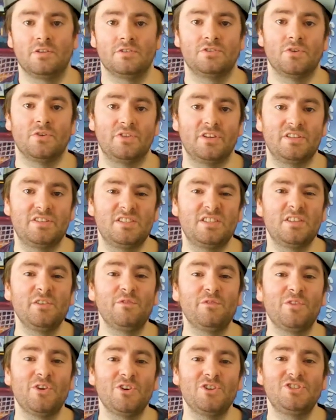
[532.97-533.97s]
So this is the
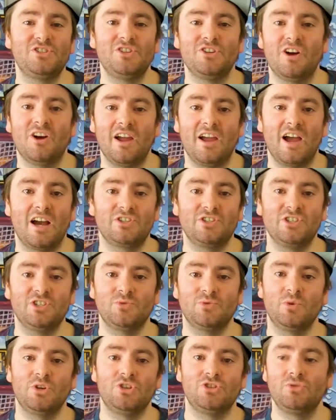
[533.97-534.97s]
first year I actually
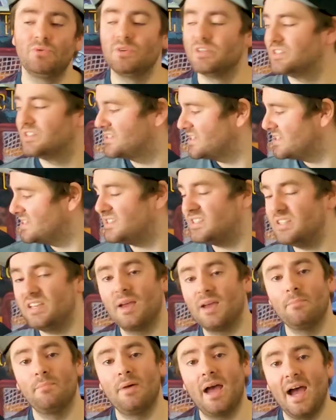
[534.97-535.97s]
switched to a
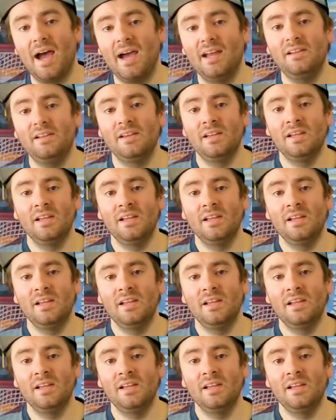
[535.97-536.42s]
CCM pad,